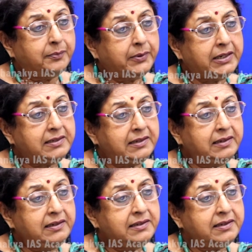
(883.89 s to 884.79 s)

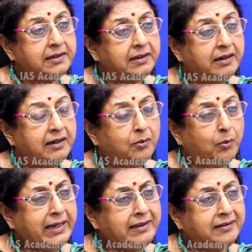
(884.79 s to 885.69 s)
president.
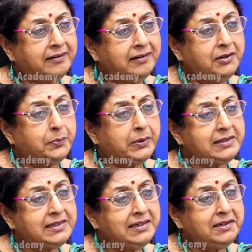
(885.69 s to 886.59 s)
Why third
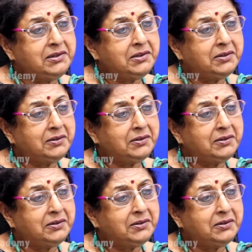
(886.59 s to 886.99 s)
president?